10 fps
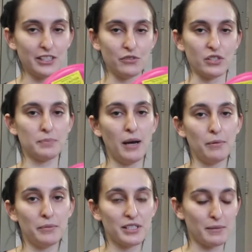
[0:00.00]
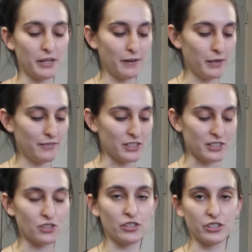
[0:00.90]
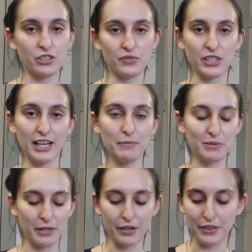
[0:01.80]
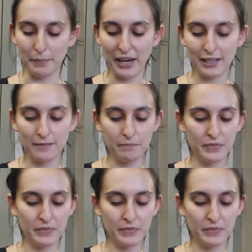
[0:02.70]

You just pop them into the microwave. There's instructions for times right on the back,